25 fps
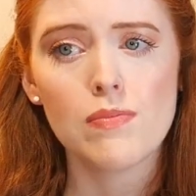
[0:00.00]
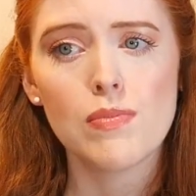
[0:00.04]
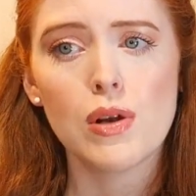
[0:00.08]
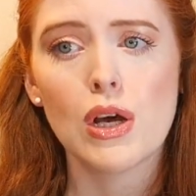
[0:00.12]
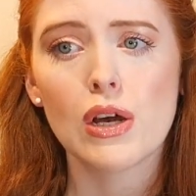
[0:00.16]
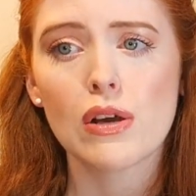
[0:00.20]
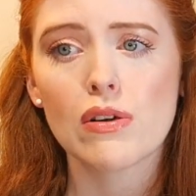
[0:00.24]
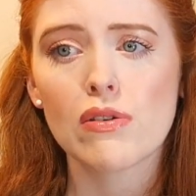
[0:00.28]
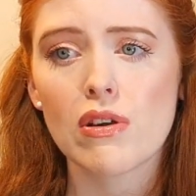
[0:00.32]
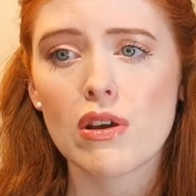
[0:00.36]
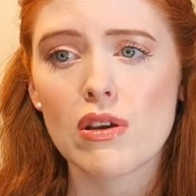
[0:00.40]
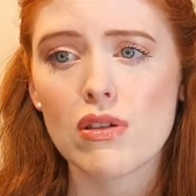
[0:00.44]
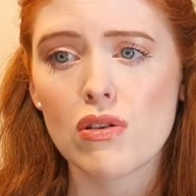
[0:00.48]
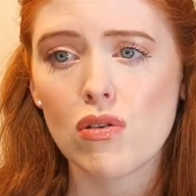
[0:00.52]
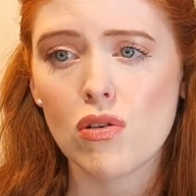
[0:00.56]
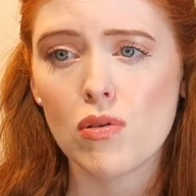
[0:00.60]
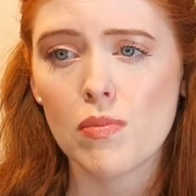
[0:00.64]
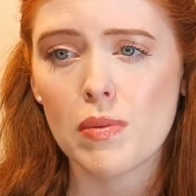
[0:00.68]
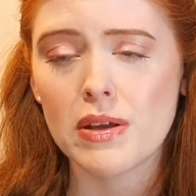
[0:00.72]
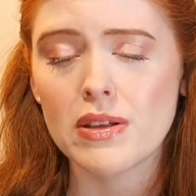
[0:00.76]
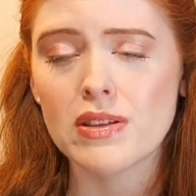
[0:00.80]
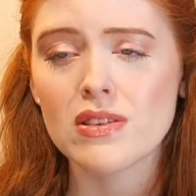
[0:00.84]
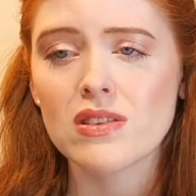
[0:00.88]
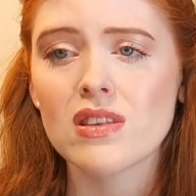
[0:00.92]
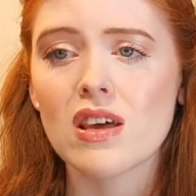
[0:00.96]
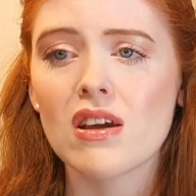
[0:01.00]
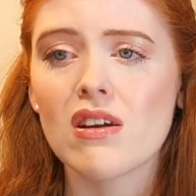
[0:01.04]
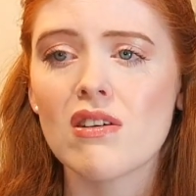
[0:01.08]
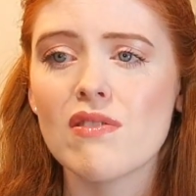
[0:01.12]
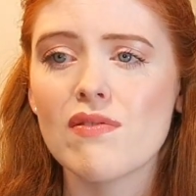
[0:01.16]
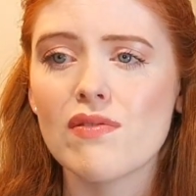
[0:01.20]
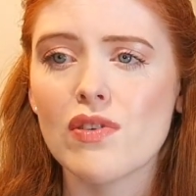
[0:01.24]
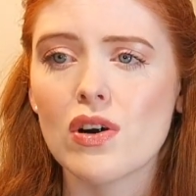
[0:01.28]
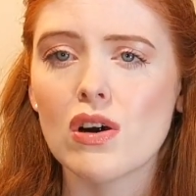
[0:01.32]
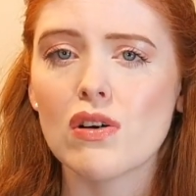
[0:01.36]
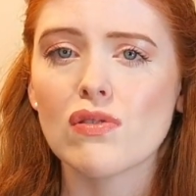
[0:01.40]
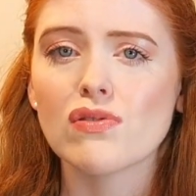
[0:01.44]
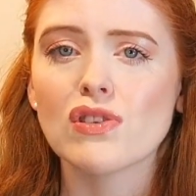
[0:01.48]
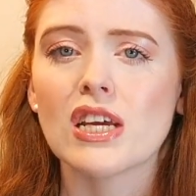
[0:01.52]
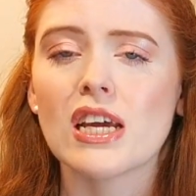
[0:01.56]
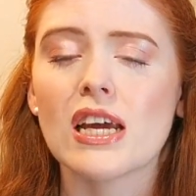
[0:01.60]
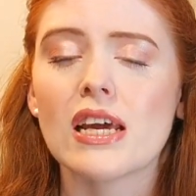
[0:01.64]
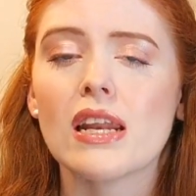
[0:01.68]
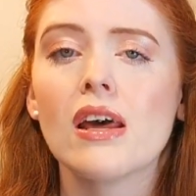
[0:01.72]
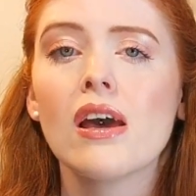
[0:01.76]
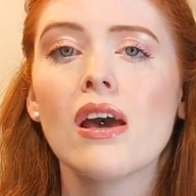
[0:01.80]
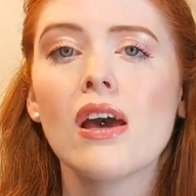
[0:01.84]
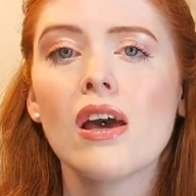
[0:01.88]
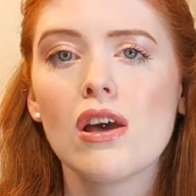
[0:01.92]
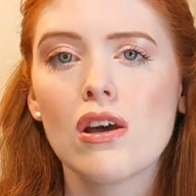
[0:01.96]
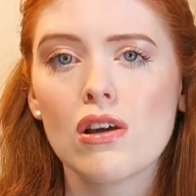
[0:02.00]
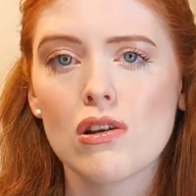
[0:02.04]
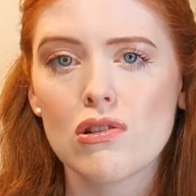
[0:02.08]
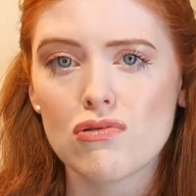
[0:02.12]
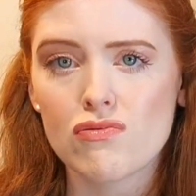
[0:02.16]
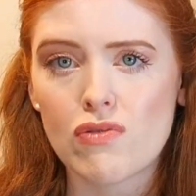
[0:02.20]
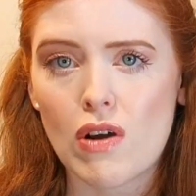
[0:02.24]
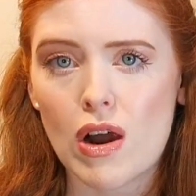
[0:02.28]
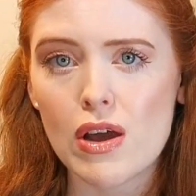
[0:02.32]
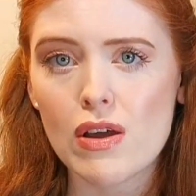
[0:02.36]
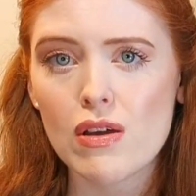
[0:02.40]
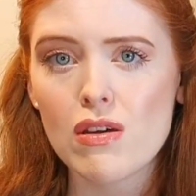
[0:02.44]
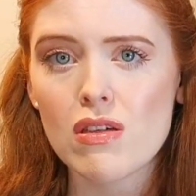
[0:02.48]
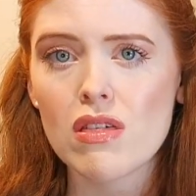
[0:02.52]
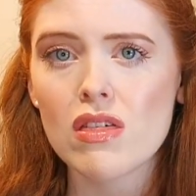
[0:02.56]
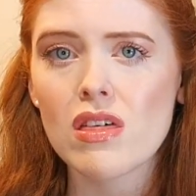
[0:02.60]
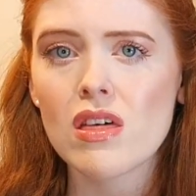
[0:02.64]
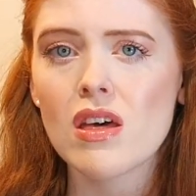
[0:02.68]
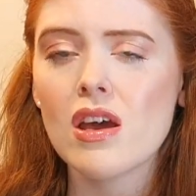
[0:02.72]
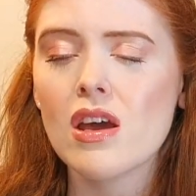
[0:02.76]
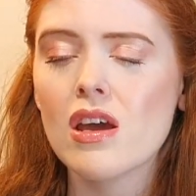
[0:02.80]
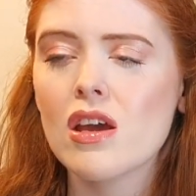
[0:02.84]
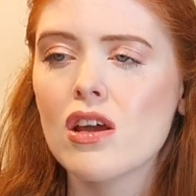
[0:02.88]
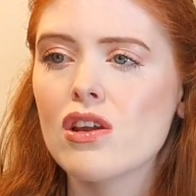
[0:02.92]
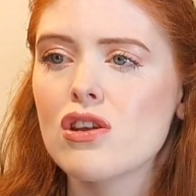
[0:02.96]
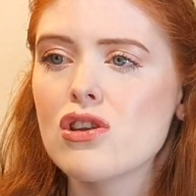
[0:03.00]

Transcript: plant growth hormones that are involved in growth,